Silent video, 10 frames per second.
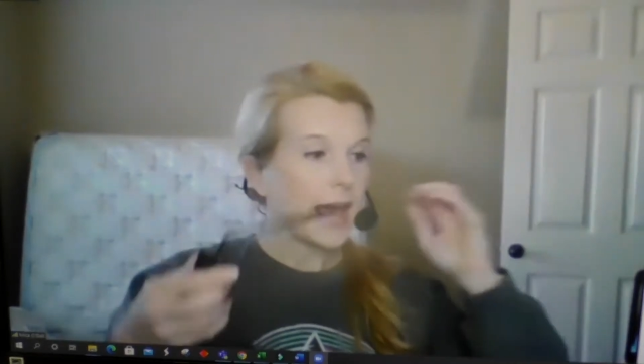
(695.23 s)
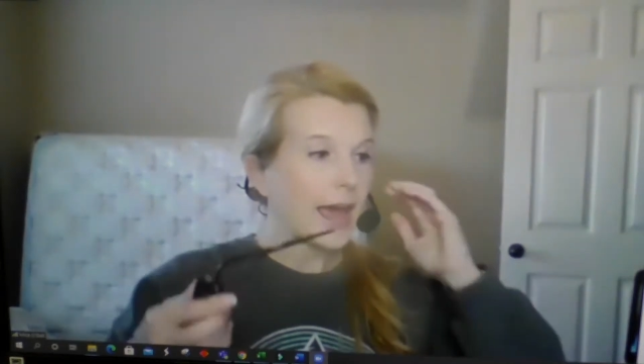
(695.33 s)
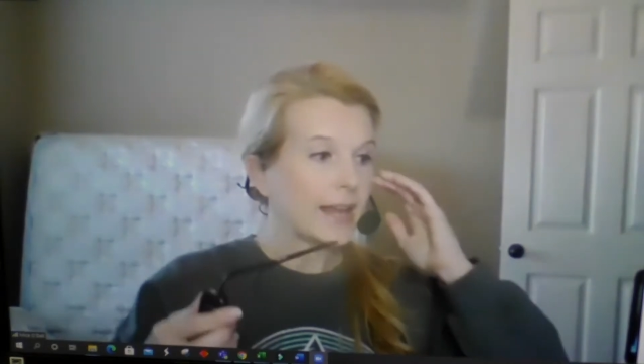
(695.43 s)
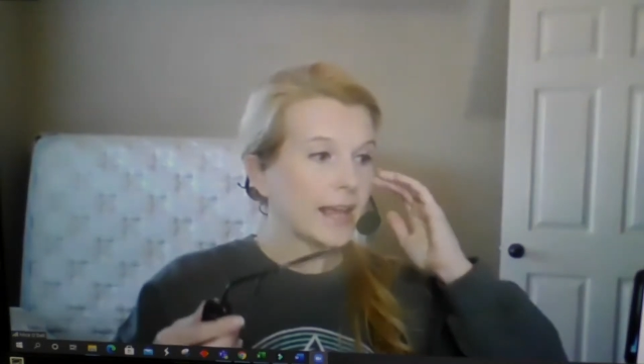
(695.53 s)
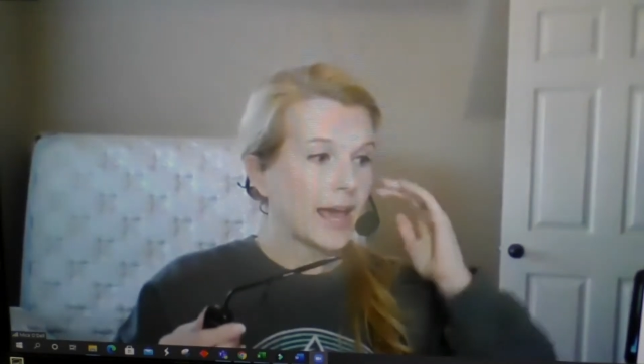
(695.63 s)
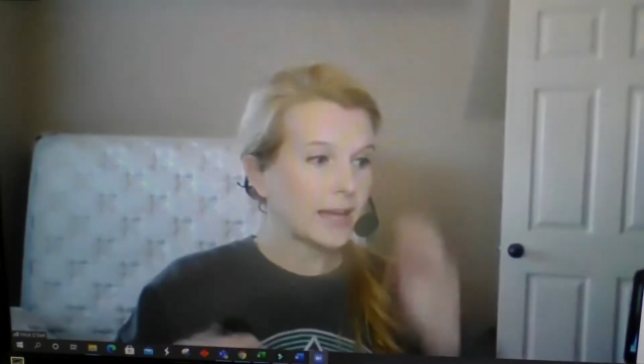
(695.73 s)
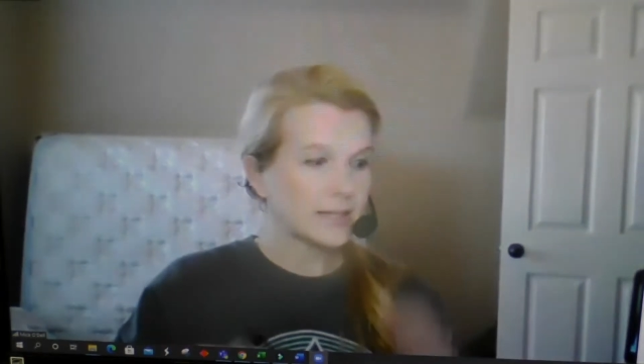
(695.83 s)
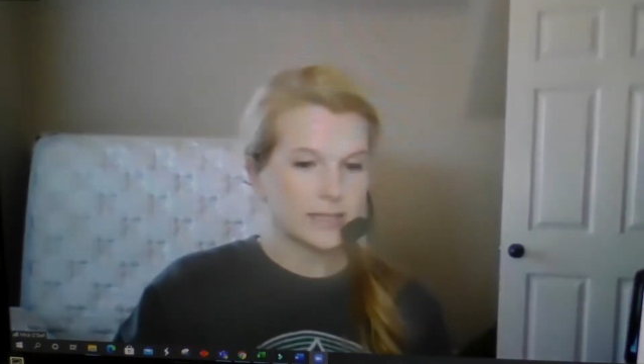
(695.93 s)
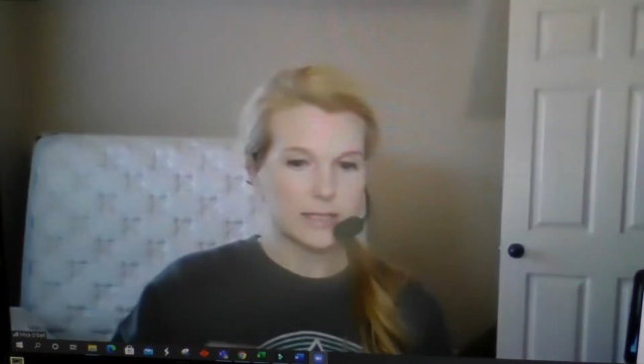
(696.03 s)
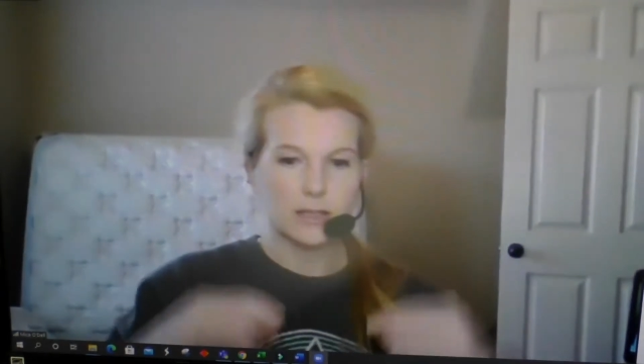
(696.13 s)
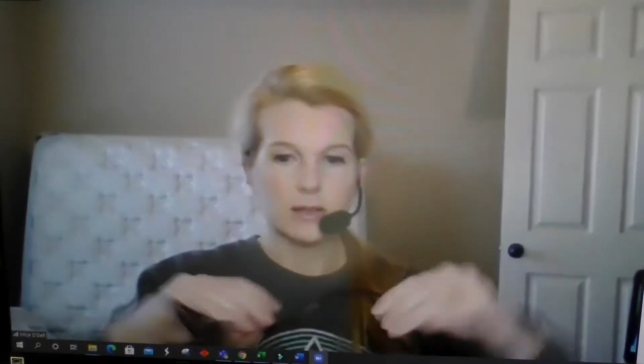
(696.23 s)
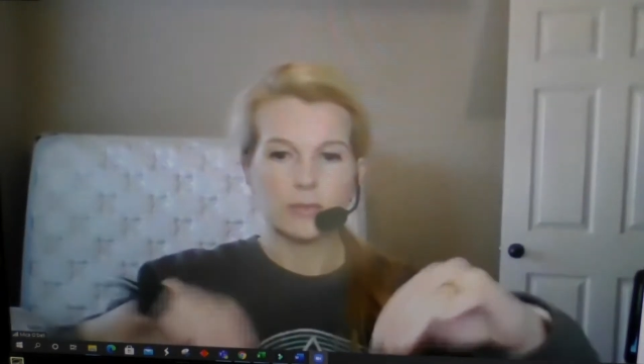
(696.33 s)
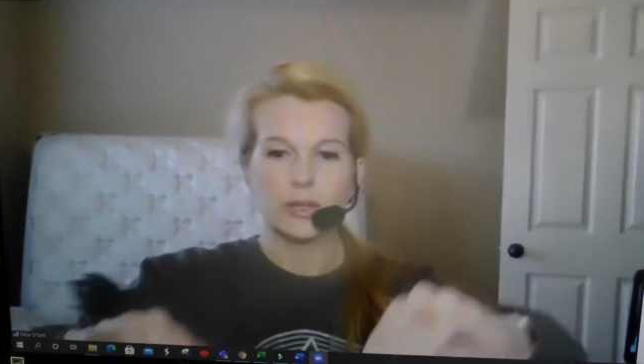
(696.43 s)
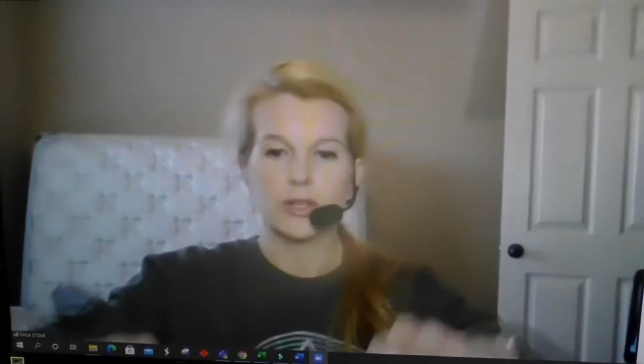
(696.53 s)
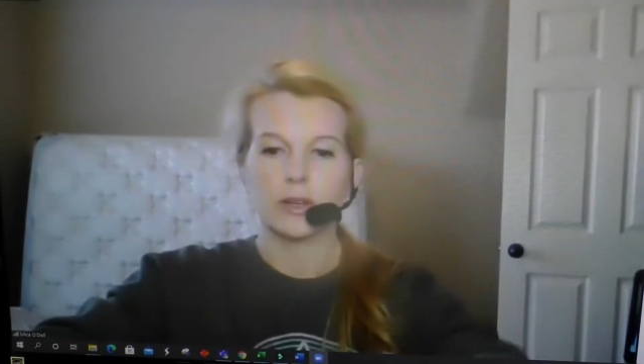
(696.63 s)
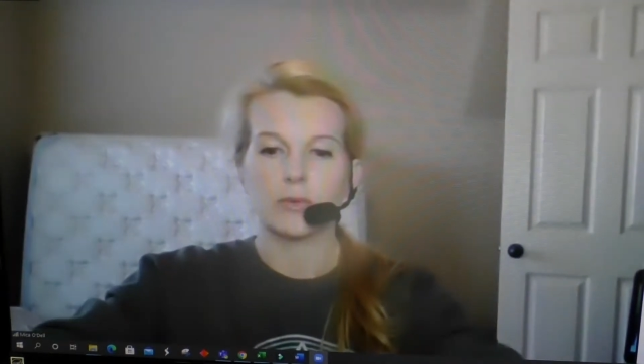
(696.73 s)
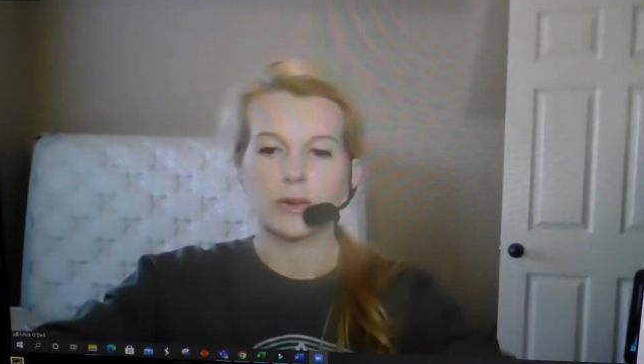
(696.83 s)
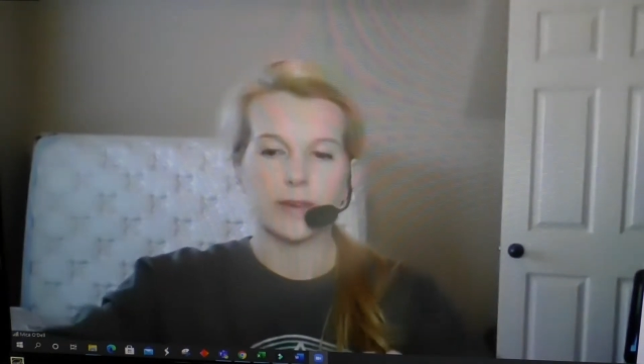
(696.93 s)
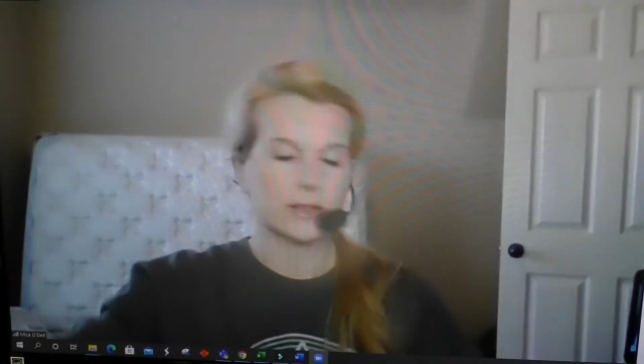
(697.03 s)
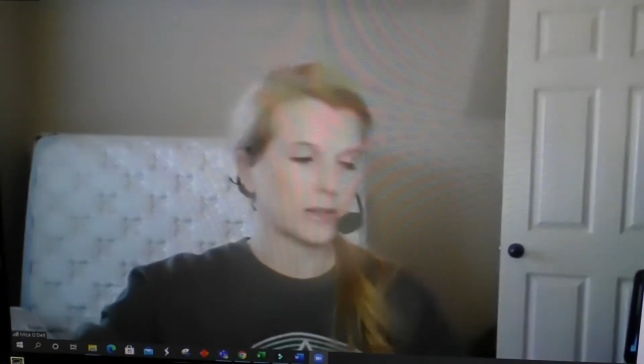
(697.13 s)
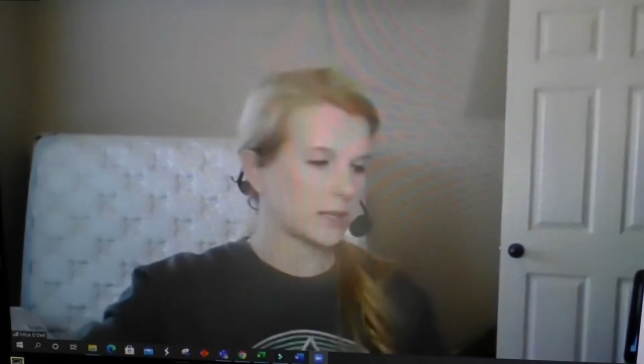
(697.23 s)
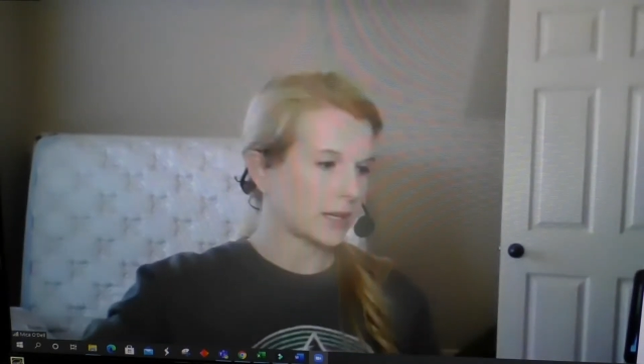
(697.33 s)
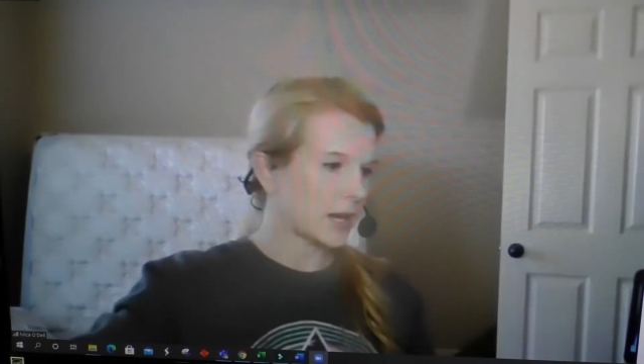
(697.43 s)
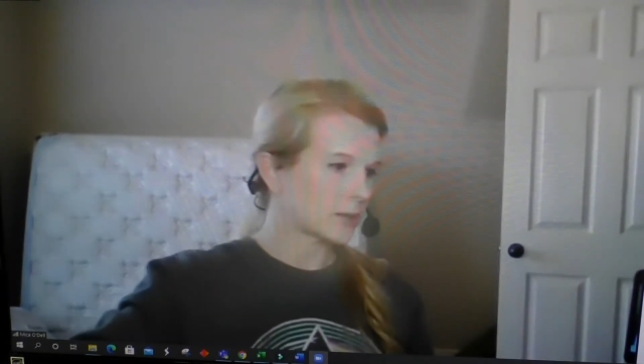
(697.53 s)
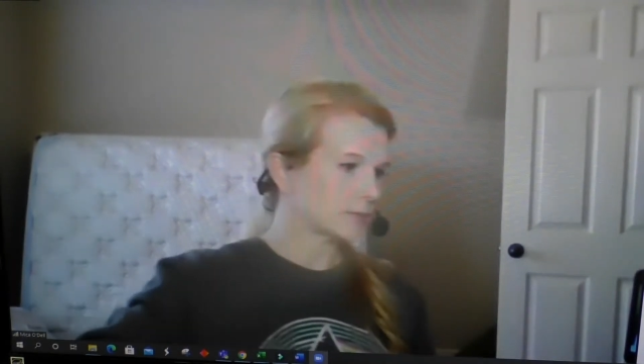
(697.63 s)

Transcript: and it has this little, I'm gonna show you real fast, I'll take it out.